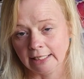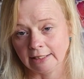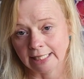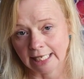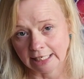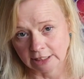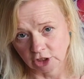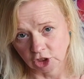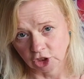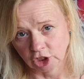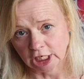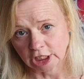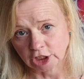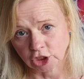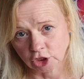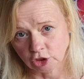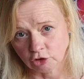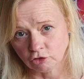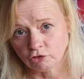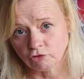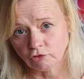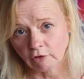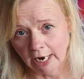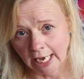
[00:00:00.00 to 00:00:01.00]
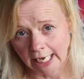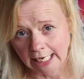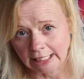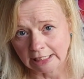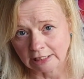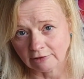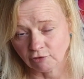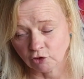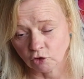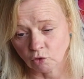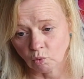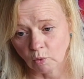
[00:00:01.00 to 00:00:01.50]
They suggest you grade
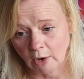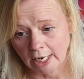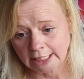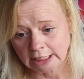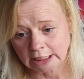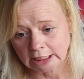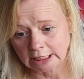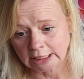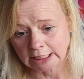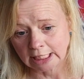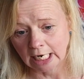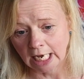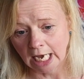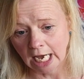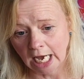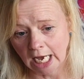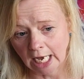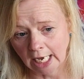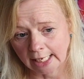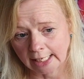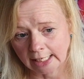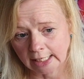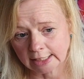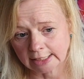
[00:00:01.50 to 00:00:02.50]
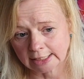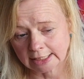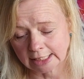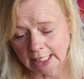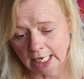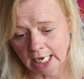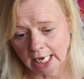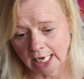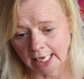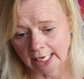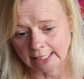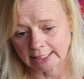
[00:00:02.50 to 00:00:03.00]
if your waist is in a higher
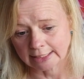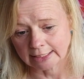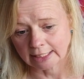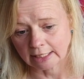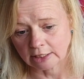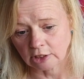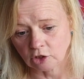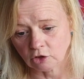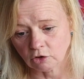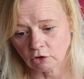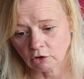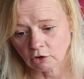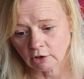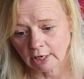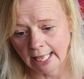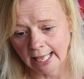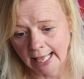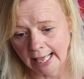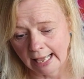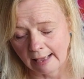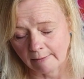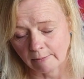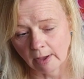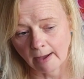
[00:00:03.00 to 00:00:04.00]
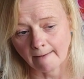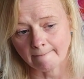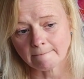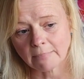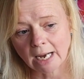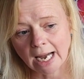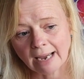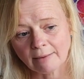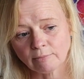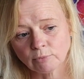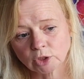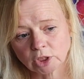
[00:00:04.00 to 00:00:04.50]
size than your hip, and
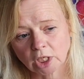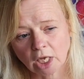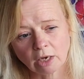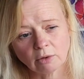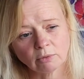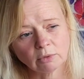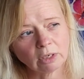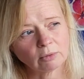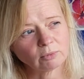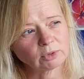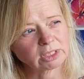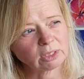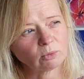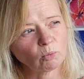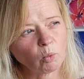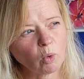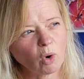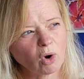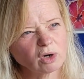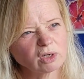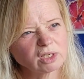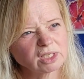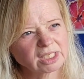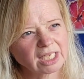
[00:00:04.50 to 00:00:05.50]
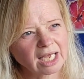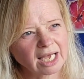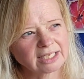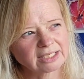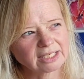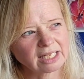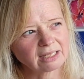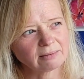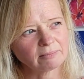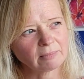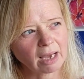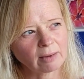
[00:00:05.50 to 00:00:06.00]
mine was it one size?
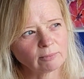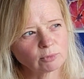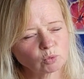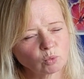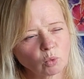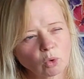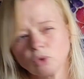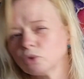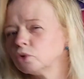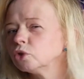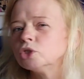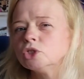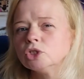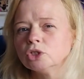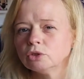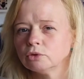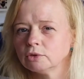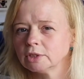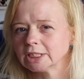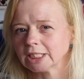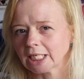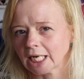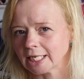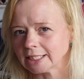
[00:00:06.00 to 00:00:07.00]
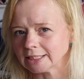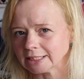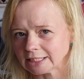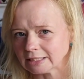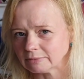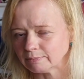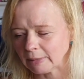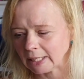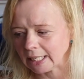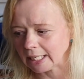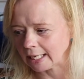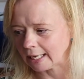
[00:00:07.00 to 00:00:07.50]
I think mine was 1 or 2
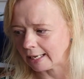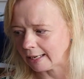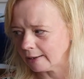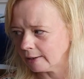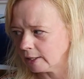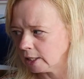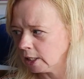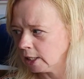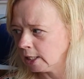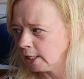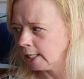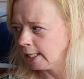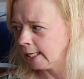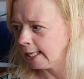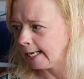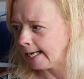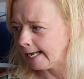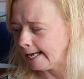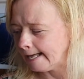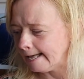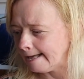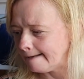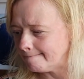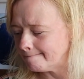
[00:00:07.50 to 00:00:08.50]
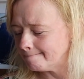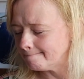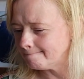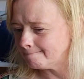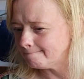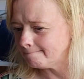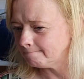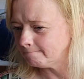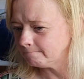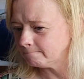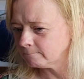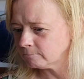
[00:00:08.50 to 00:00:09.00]
sizes bigger.
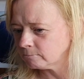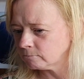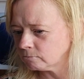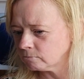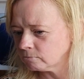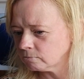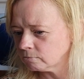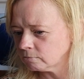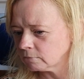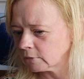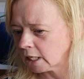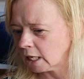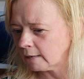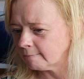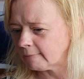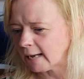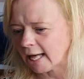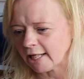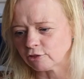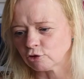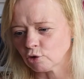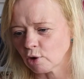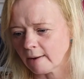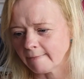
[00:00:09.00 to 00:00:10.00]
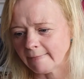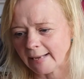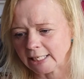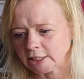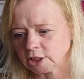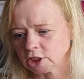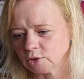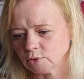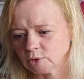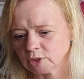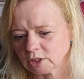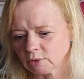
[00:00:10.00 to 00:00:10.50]
But I thought I'd better
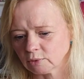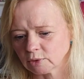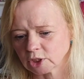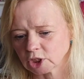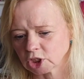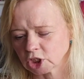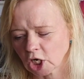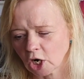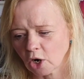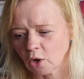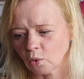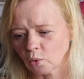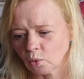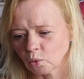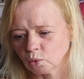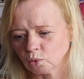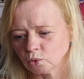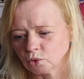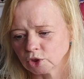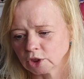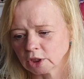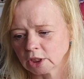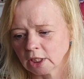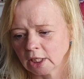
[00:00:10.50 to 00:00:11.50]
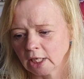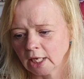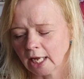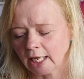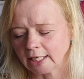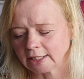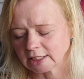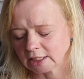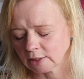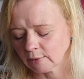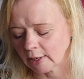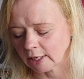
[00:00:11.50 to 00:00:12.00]
do as I was told,
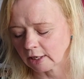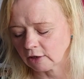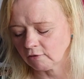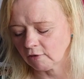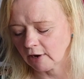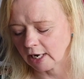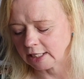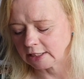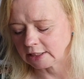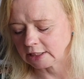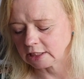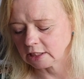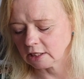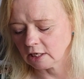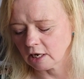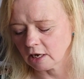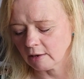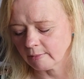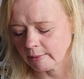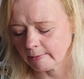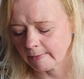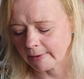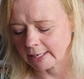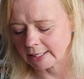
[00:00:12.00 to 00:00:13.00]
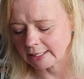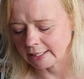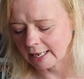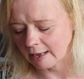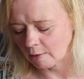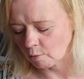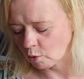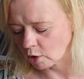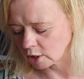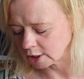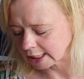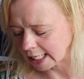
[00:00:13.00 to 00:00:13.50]
and so I graded up. But
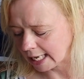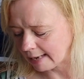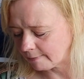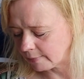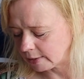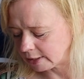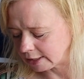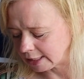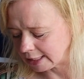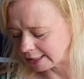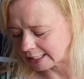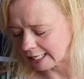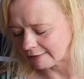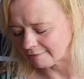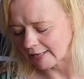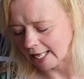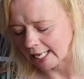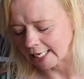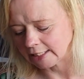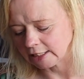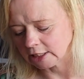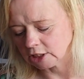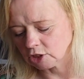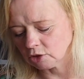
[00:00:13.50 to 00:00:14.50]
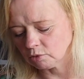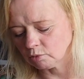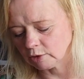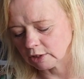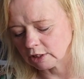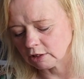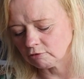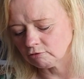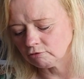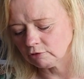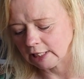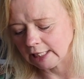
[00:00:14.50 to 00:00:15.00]
what's happened is I've ended up with
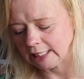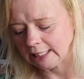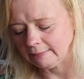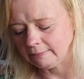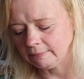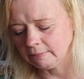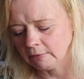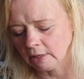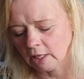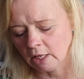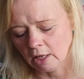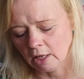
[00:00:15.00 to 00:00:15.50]
the